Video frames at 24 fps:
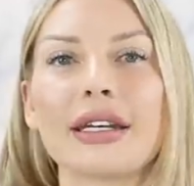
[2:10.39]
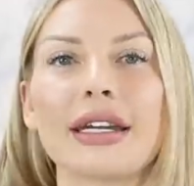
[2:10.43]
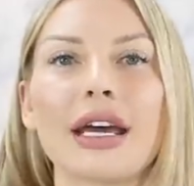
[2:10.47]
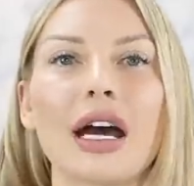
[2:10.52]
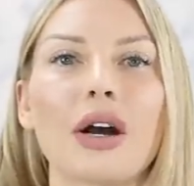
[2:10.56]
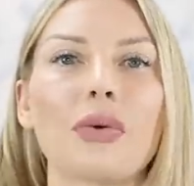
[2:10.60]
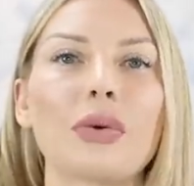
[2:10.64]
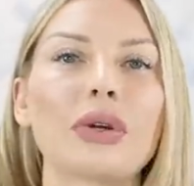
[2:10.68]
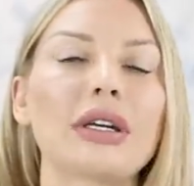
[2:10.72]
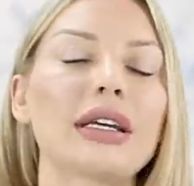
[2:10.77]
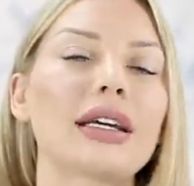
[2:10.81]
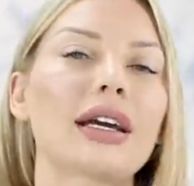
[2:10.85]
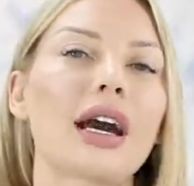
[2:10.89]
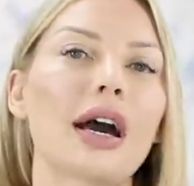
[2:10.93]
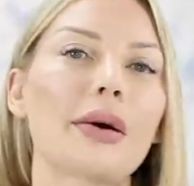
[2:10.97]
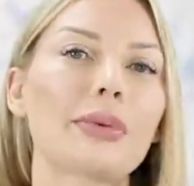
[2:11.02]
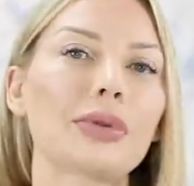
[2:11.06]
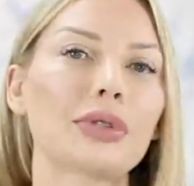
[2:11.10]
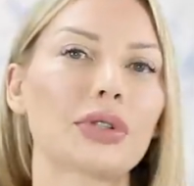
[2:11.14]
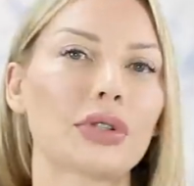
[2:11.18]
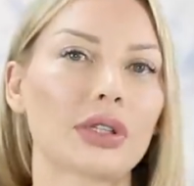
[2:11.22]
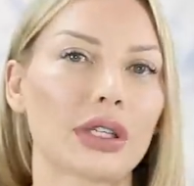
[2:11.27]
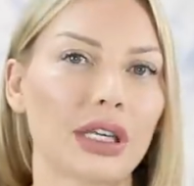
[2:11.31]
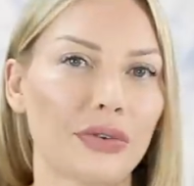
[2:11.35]
Now, when it
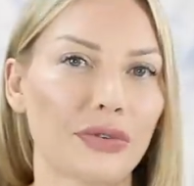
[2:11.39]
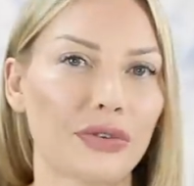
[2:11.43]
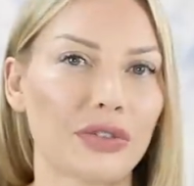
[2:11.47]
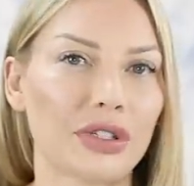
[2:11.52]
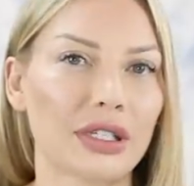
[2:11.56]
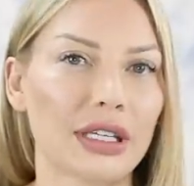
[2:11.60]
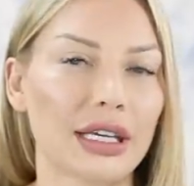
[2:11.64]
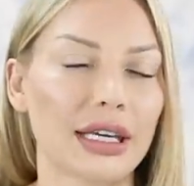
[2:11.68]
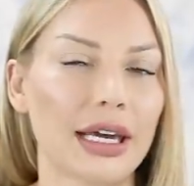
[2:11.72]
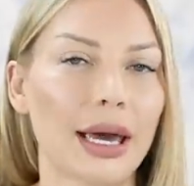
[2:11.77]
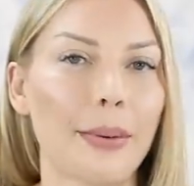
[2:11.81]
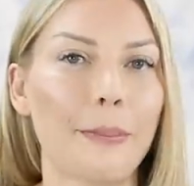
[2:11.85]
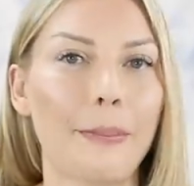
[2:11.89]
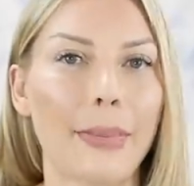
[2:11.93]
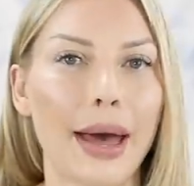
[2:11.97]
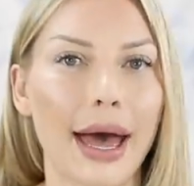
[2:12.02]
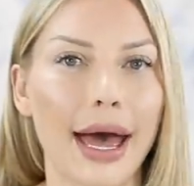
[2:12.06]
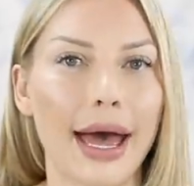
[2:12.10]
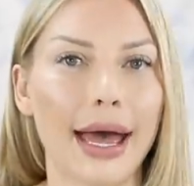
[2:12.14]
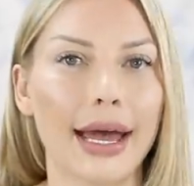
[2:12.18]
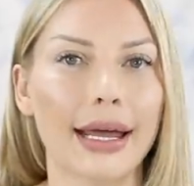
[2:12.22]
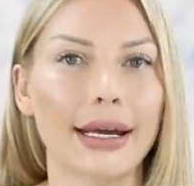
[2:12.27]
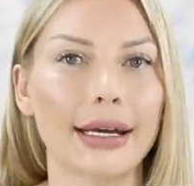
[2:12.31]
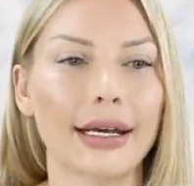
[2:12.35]
comes to gifting a
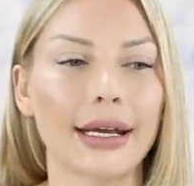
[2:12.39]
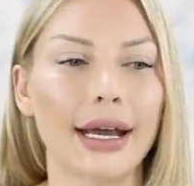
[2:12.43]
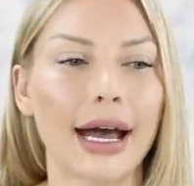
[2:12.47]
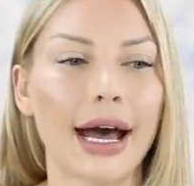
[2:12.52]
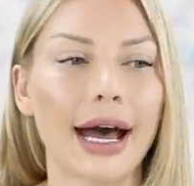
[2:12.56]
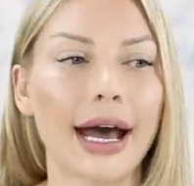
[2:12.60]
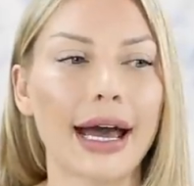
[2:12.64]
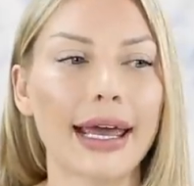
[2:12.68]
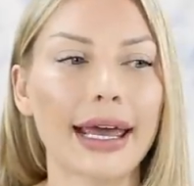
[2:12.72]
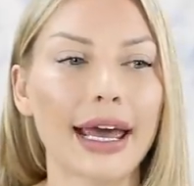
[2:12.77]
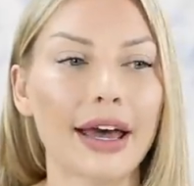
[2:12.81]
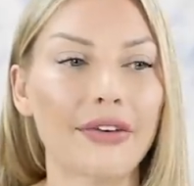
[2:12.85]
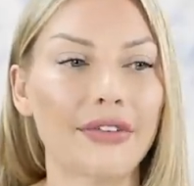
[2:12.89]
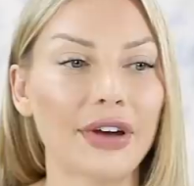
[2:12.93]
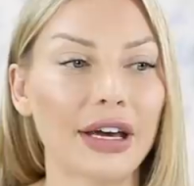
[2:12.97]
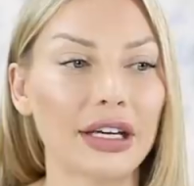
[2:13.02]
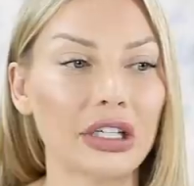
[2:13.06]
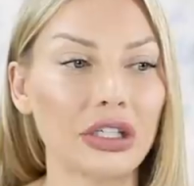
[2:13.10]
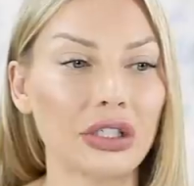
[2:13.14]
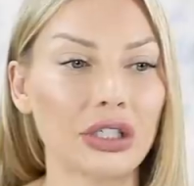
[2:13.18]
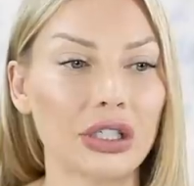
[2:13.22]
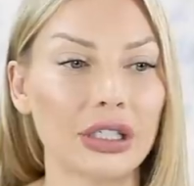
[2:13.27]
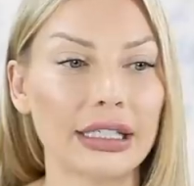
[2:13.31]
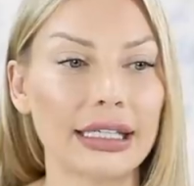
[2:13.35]
man, I have
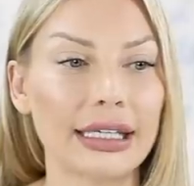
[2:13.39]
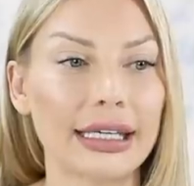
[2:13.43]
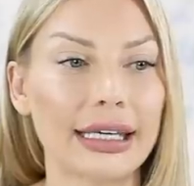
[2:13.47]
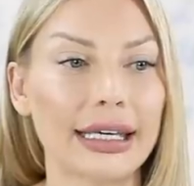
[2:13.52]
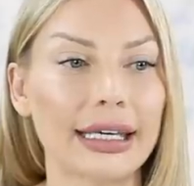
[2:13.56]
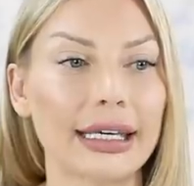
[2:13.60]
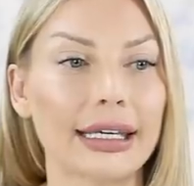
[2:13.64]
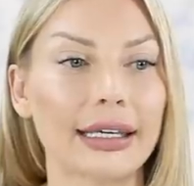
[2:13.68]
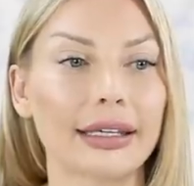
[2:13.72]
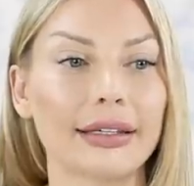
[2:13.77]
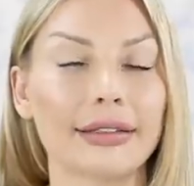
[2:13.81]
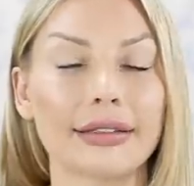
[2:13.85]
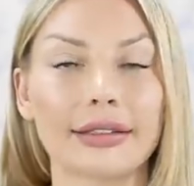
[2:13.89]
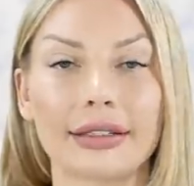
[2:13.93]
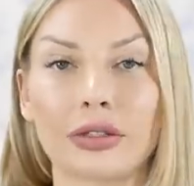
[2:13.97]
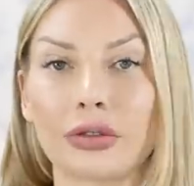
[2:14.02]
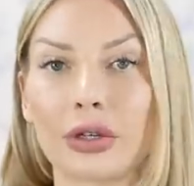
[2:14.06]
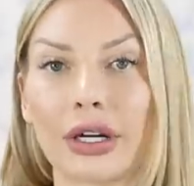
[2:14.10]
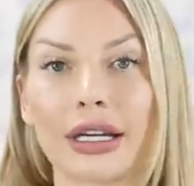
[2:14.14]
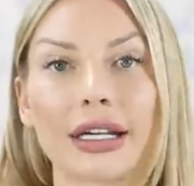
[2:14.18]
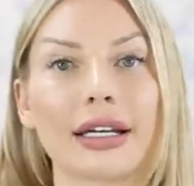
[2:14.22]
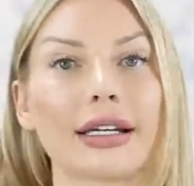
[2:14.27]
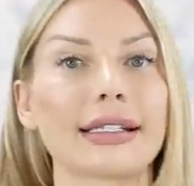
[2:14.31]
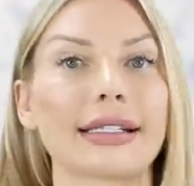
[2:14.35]
actually
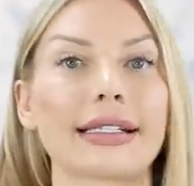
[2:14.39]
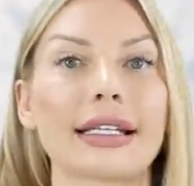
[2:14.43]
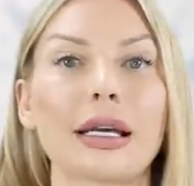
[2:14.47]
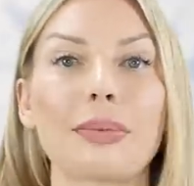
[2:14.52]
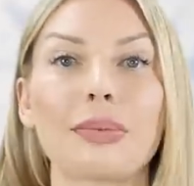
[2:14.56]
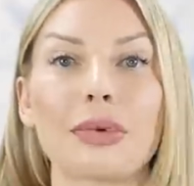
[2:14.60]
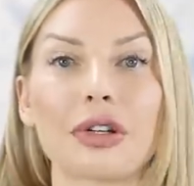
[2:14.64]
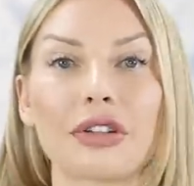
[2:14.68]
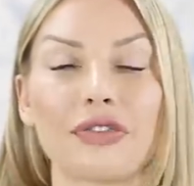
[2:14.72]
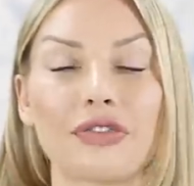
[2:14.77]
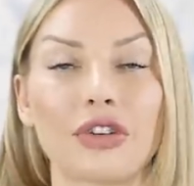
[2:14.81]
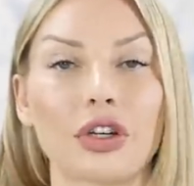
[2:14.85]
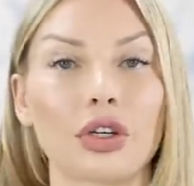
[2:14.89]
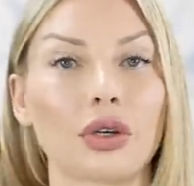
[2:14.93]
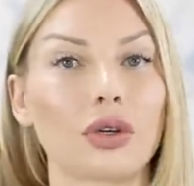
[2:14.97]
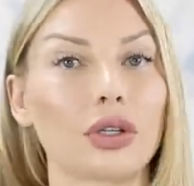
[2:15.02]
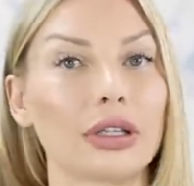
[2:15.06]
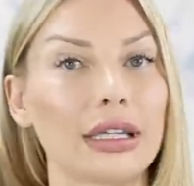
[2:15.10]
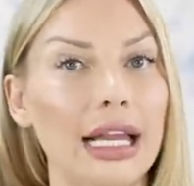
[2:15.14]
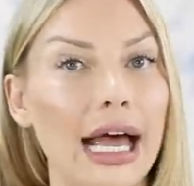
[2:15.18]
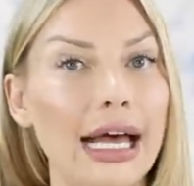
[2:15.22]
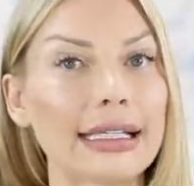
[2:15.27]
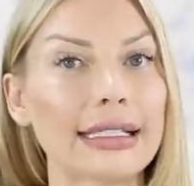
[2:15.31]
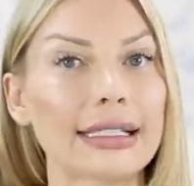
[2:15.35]
created a separate video
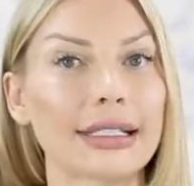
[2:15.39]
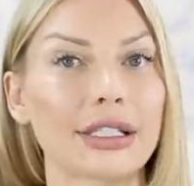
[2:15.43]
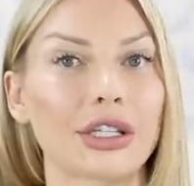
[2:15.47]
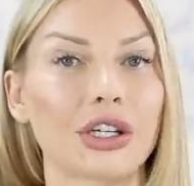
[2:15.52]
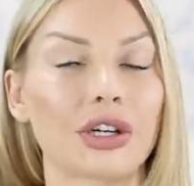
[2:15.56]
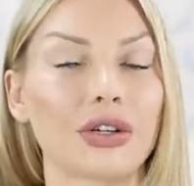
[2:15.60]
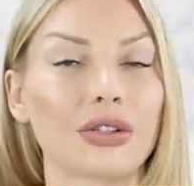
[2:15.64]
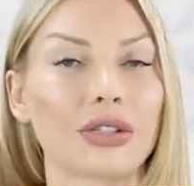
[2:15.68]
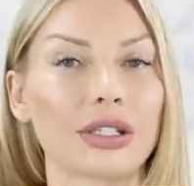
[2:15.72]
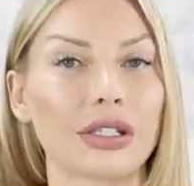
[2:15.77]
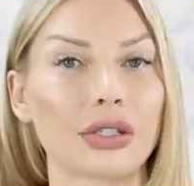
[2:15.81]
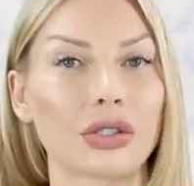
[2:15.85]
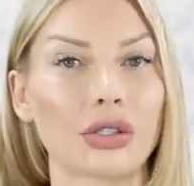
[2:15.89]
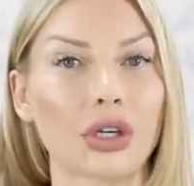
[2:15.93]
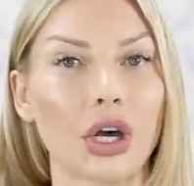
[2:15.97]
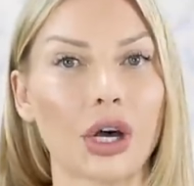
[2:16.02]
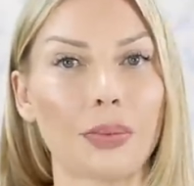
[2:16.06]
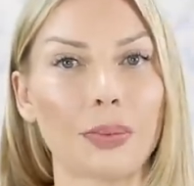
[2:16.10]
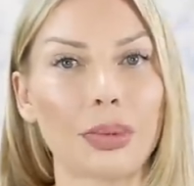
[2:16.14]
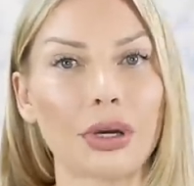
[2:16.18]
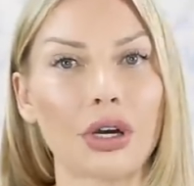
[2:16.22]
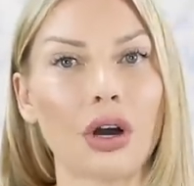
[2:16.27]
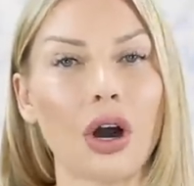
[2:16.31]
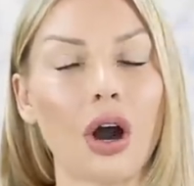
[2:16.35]
last year on this
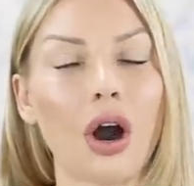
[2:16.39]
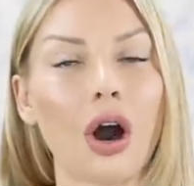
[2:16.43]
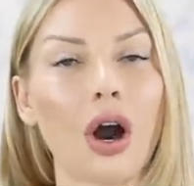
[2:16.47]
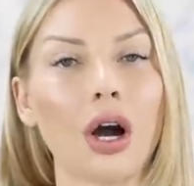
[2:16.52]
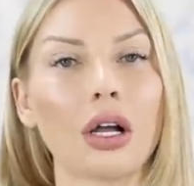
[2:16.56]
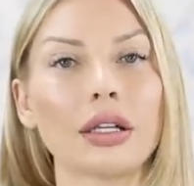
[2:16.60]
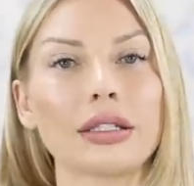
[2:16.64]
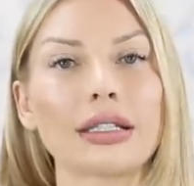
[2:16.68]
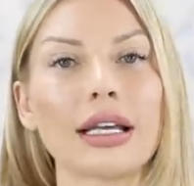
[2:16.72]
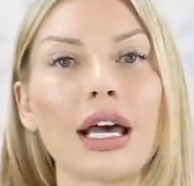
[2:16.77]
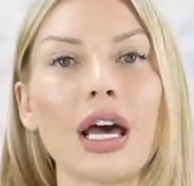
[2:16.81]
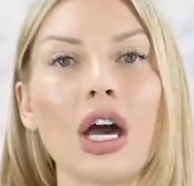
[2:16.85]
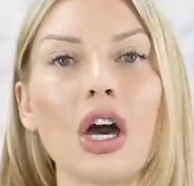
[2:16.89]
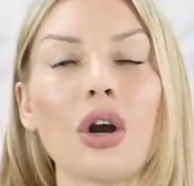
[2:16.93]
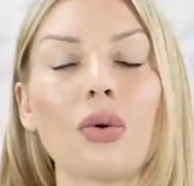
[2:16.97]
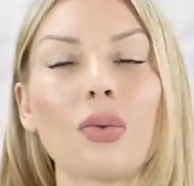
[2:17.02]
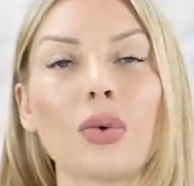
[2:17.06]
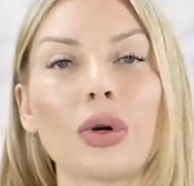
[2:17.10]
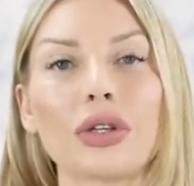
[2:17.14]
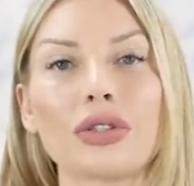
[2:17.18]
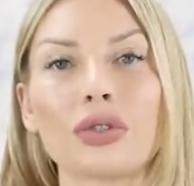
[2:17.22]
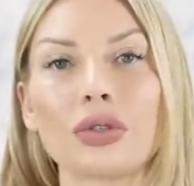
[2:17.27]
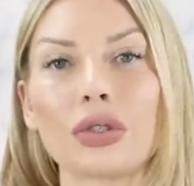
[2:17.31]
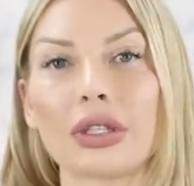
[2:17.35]
topic called
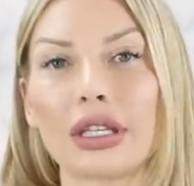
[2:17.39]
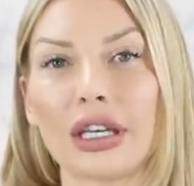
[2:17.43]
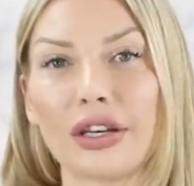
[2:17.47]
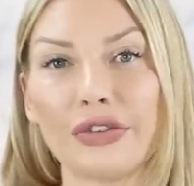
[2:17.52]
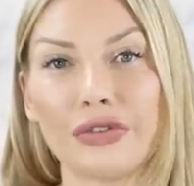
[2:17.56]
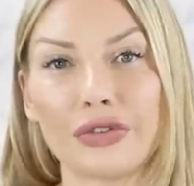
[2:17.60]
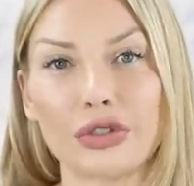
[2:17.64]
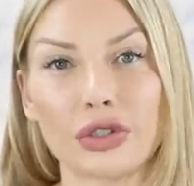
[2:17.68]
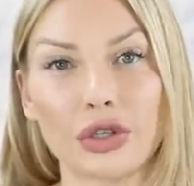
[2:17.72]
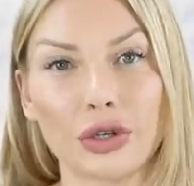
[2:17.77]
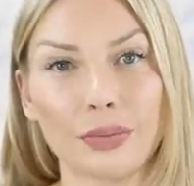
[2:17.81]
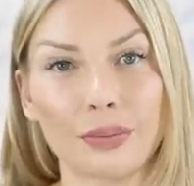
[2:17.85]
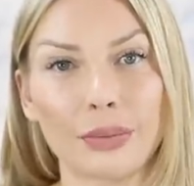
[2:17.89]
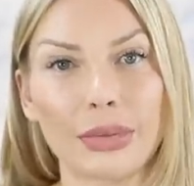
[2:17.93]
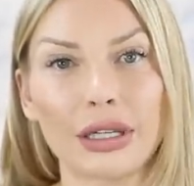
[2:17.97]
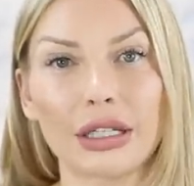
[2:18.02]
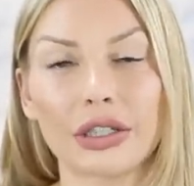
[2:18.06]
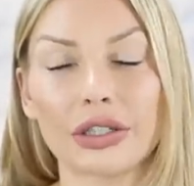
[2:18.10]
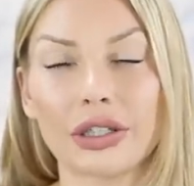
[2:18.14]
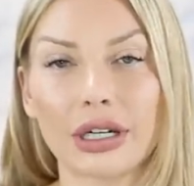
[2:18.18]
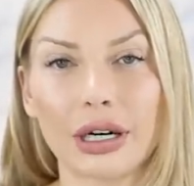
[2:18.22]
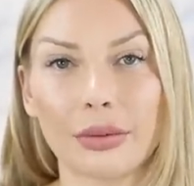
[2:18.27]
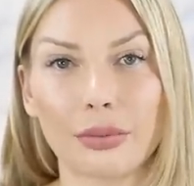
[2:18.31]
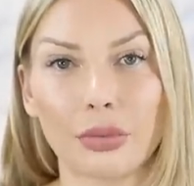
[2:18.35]
What to Gift Your
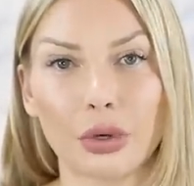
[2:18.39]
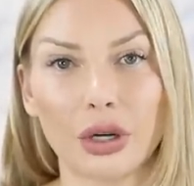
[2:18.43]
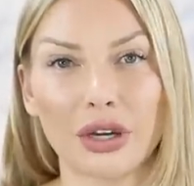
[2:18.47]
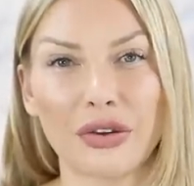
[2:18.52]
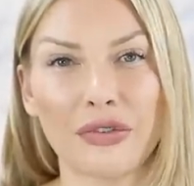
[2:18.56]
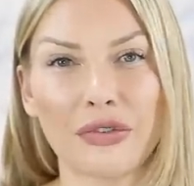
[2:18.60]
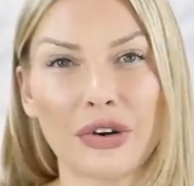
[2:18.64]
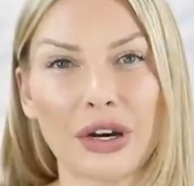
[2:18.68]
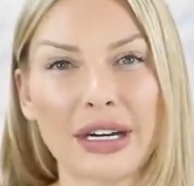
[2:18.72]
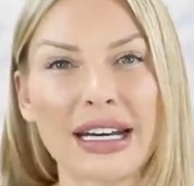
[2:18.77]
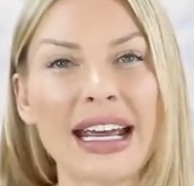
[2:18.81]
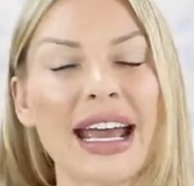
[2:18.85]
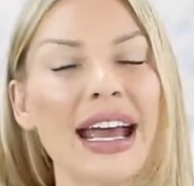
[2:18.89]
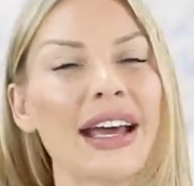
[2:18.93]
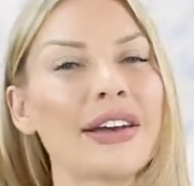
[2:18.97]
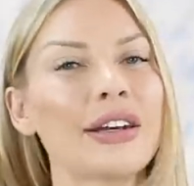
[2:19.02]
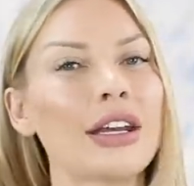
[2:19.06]
Millionaire Boyfriend.